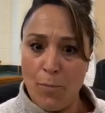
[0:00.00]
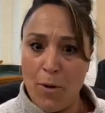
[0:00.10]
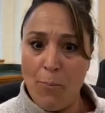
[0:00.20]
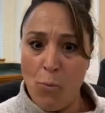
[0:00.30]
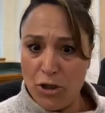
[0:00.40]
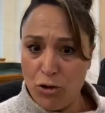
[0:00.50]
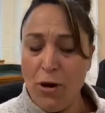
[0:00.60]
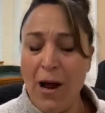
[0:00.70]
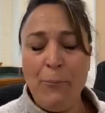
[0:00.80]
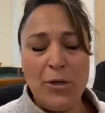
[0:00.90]
more
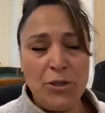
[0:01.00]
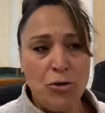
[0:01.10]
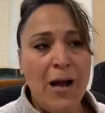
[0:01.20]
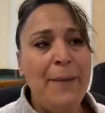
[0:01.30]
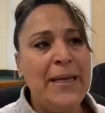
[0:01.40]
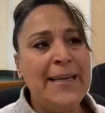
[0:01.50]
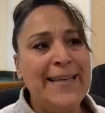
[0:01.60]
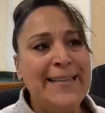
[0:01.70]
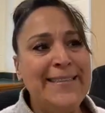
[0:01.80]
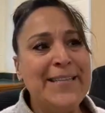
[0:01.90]
trauma, what trauma
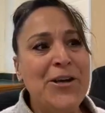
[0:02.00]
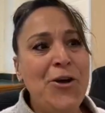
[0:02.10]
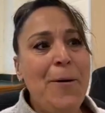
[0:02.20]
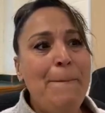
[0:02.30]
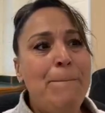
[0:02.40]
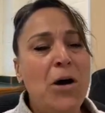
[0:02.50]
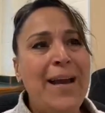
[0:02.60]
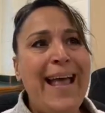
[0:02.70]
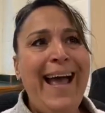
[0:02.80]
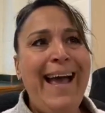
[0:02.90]
is, but
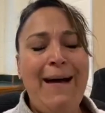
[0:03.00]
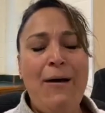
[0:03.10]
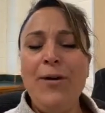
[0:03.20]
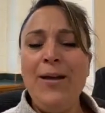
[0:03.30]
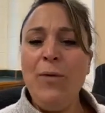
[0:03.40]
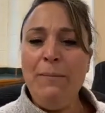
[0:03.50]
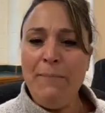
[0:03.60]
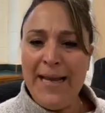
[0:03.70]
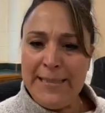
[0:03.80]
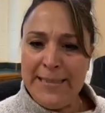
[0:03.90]
how can we
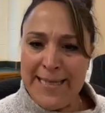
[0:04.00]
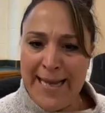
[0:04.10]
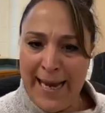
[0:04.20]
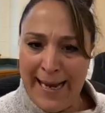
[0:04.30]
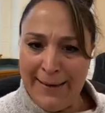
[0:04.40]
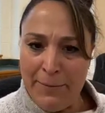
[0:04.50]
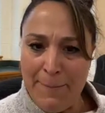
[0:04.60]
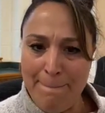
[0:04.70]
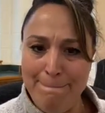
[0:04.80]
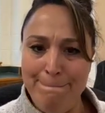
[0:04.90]
maintain
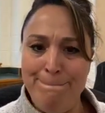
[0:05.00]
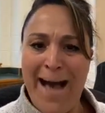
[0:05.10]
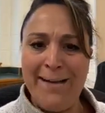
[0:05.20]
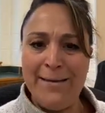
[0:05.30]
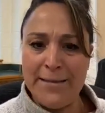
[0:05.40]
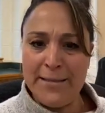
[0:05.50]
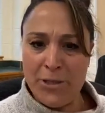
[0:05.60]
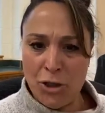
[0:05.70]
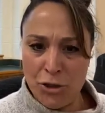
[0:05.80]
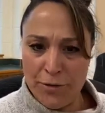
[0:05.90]
balance in
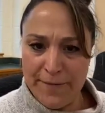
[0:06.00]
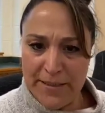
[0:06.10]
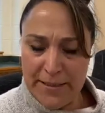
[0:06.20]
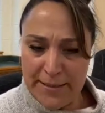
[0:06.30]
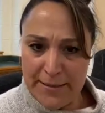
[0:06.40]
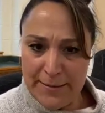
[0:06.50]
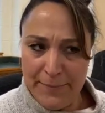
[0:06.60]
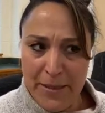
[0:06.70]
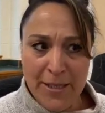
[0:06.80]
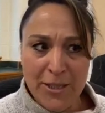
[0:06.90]
our nervous system?
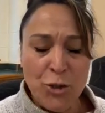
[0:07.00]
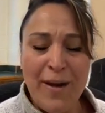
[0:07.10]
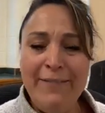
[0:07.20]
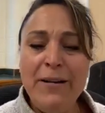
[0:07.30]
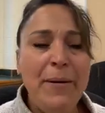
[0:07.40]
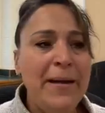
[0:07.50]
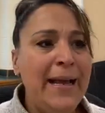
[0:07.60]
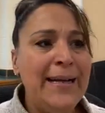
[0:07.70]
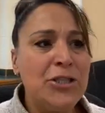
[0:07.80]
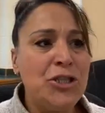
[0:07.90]
So everybody
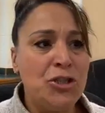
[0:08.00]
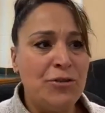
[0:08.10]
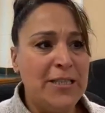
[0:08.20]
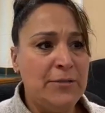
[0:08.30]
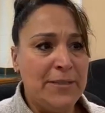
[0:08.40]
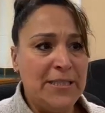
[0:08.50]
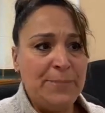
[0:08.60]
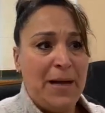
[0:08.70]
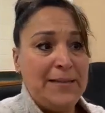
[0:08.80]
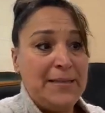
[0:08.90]
has a stress
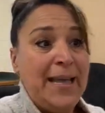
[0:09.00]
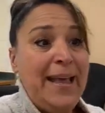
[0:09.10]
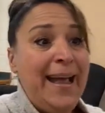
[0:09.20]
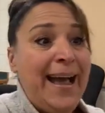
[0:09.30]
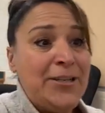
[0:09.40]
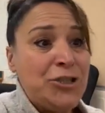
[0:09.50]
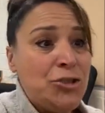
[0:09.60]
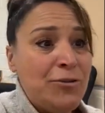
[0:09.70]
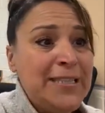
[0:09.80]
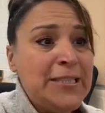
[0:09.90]
response. And a
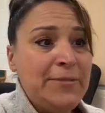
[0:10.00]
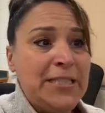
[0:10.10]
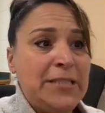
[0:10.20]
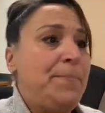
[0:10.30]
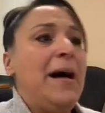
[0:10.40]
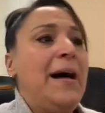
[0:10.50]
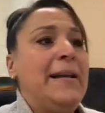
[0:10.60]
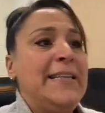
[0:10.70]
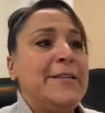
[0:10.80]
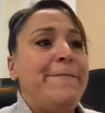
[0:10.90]
stress response
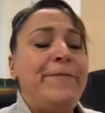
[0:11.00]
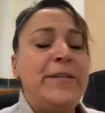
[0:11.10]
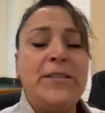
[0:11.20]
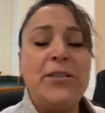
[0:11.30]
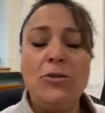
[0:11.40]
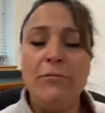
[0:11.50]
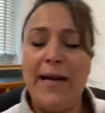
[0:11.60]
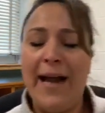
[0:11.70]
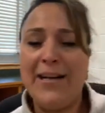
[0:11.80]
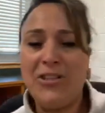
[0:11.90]
is a physical
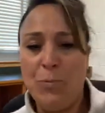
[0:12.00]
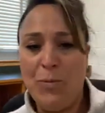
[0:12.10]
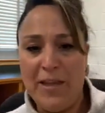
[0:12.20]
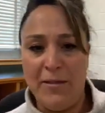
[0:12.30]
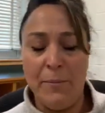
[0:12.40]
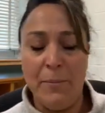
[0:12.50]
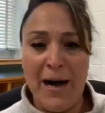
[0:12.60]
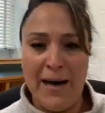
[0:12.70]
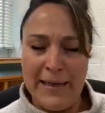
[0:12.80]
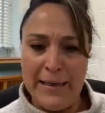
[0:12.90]
reaction within the
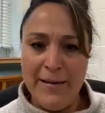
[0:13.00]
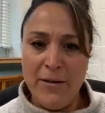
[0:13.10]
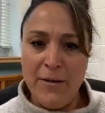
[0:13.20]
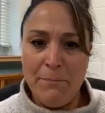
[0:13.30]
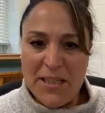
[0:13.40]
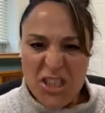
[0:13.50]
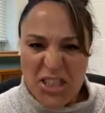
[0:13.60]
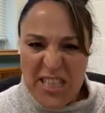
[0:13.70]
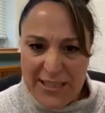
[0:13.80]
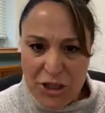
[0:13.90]
body, muscle
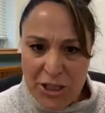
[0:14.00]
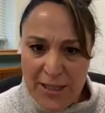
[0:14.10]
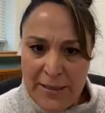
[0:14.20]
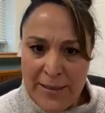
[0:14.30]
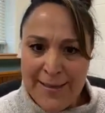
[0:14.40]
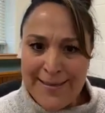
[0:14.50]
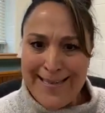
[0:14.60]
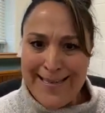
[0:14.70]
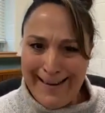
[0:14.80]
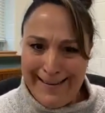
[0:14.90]
tension,
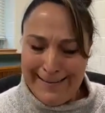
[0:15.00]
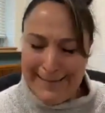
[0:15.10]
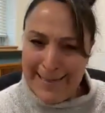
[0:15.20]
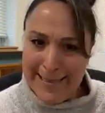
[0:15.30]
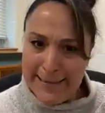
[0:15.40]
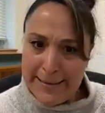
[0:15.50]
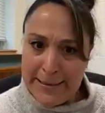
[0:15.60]
tightness,